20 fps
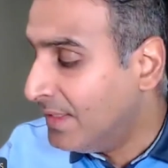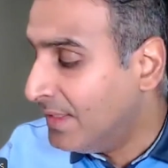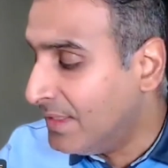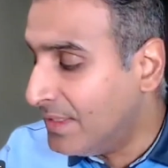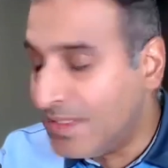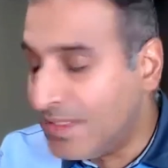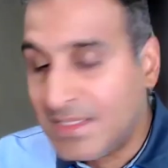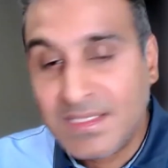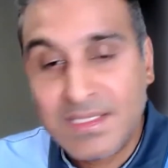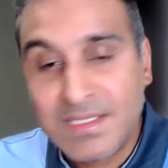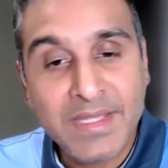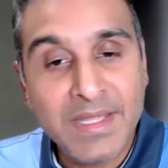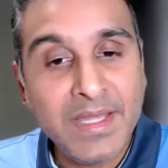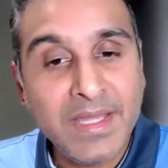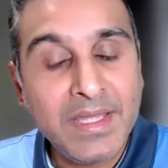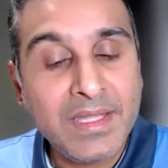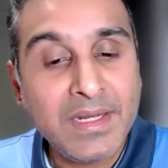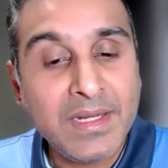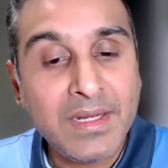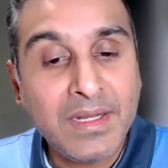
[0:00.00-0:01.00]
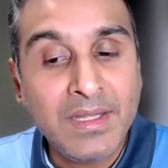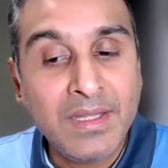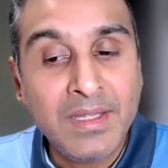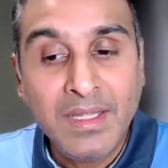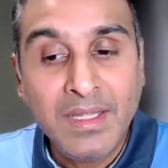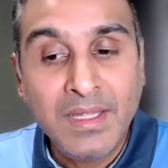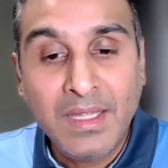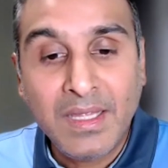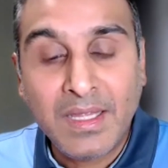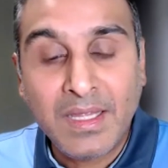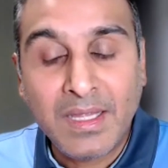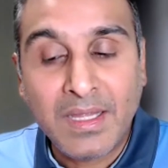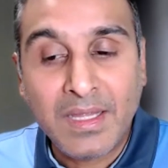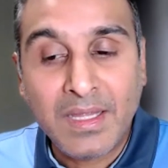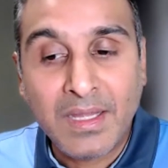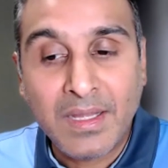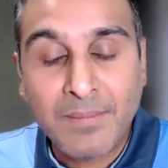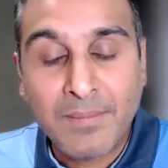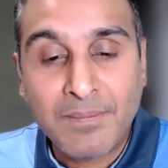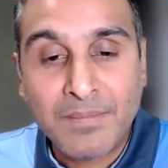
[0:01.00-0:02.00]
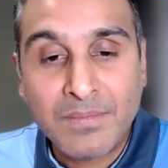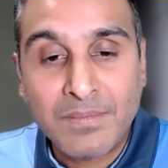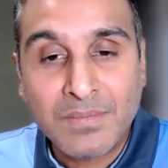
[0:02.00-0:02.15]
Is there a